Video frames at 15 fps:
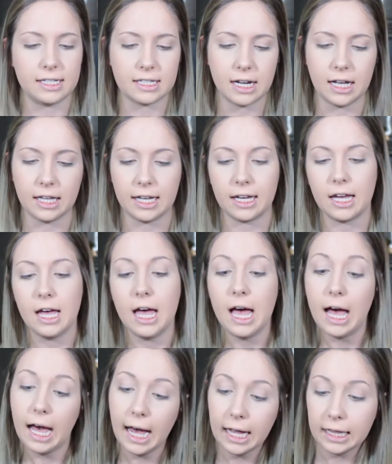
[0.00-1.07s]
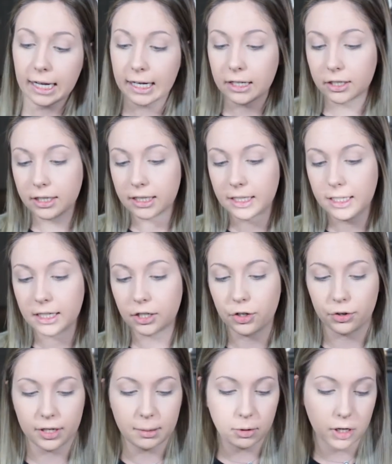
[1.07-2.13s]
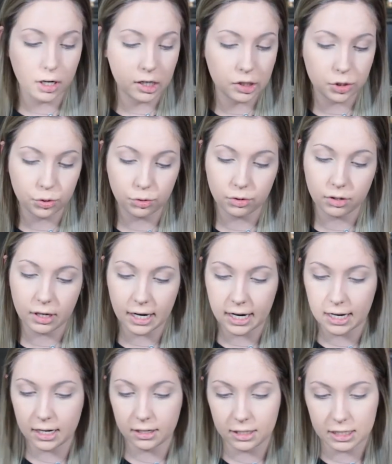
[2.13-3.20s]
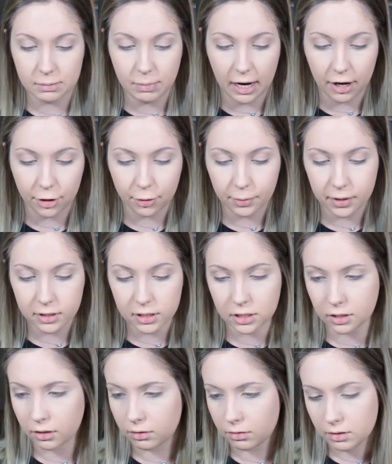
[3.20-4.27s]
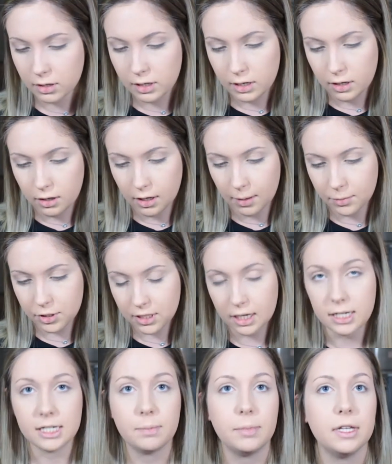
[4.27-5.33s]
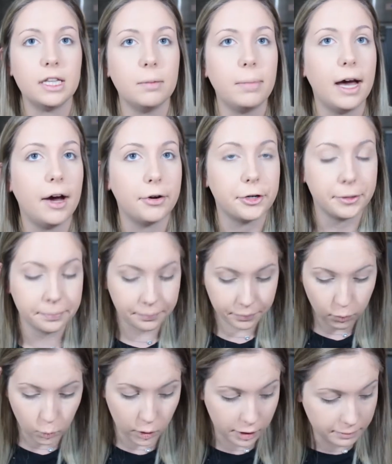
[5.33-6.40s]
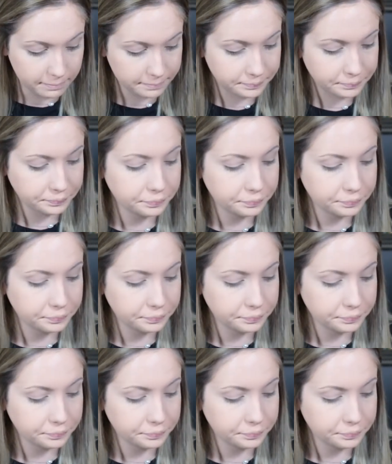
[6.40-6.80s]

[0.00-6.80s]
it's got like highlighter in it, cream contour, and this powder one. So I'm just gonna dip it in the powder one,